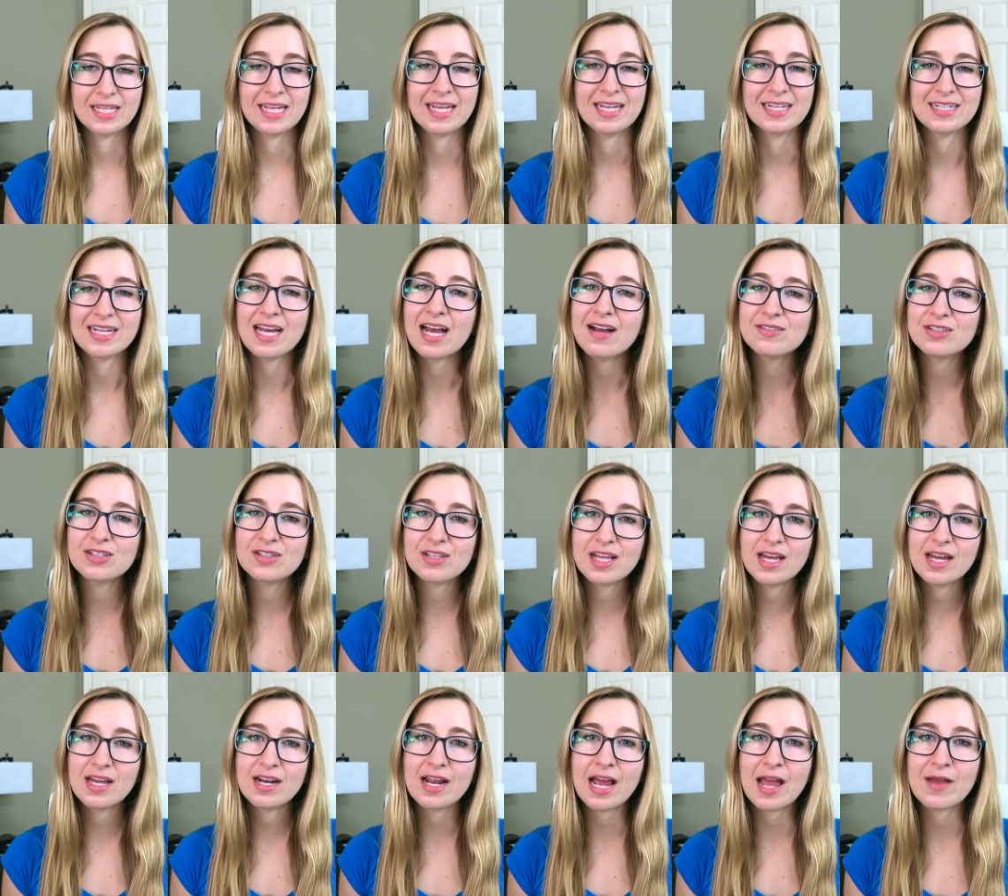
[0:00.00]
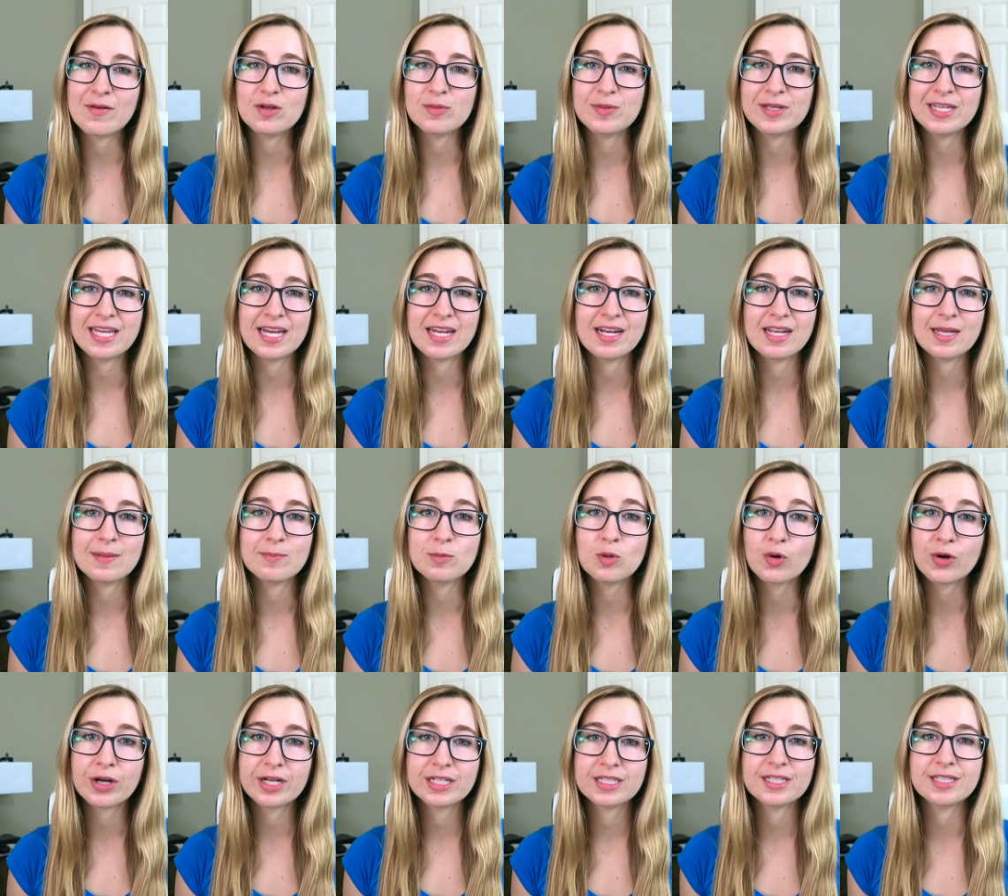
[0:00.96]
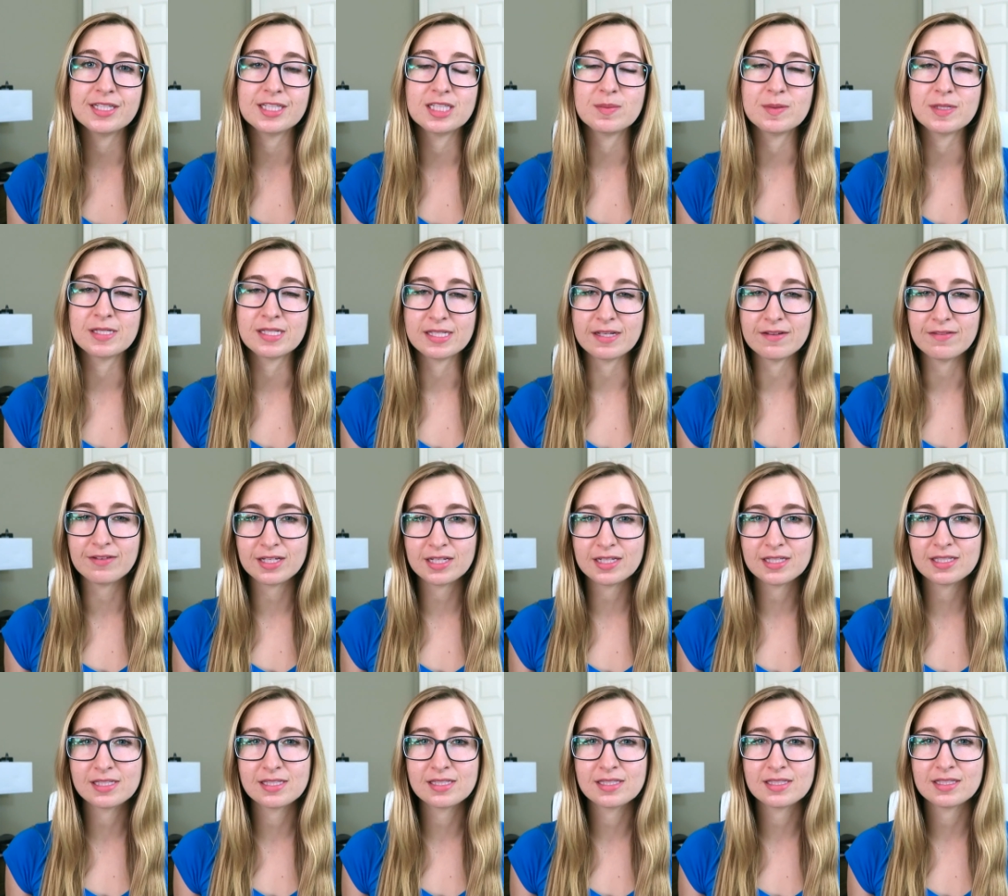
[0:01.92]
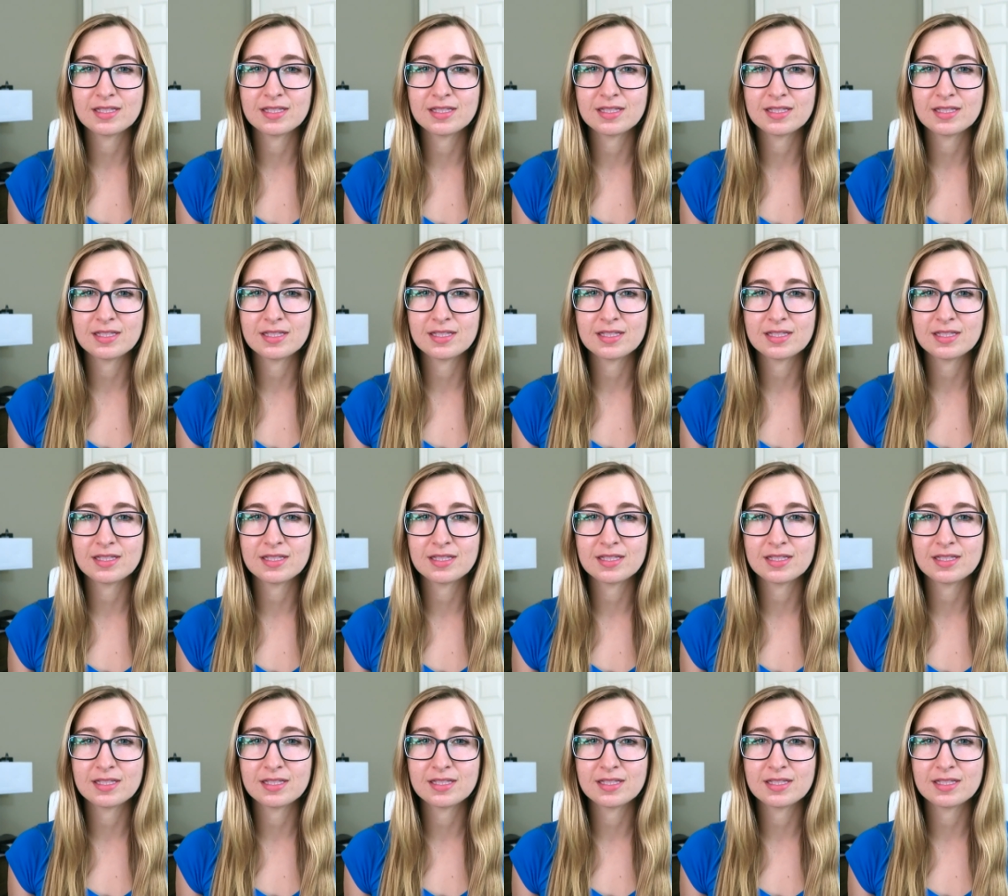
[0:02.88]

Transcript: And after that, I will be getting more into the specifics